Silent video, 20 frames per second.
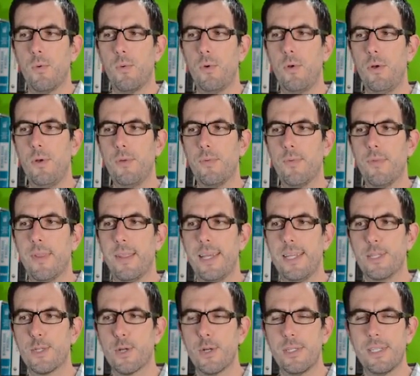Well,
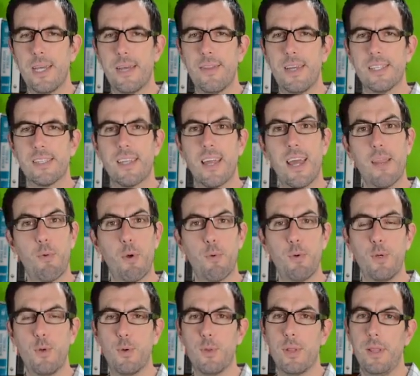it turns out that's kind of what
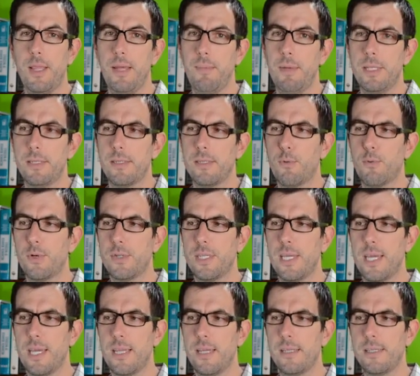we're doing with limits. So what we're
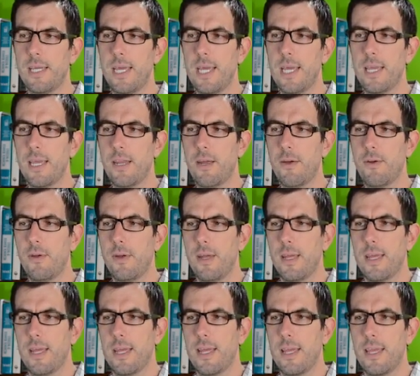saying is, hey, you know,
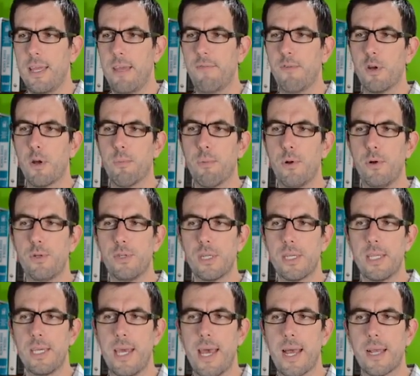if you're
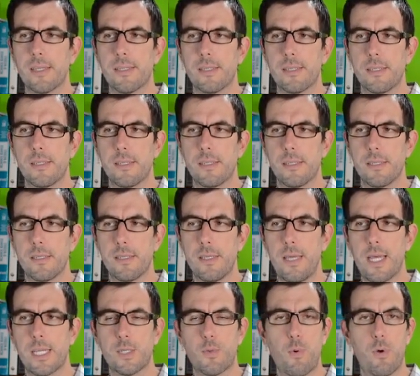approaching the x
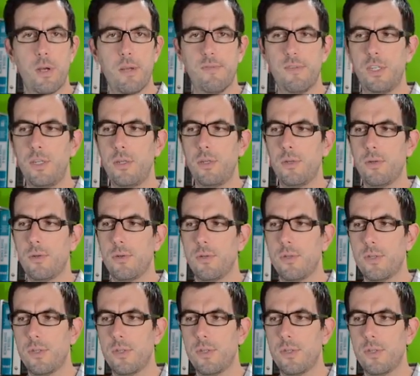x-coordinate of 2.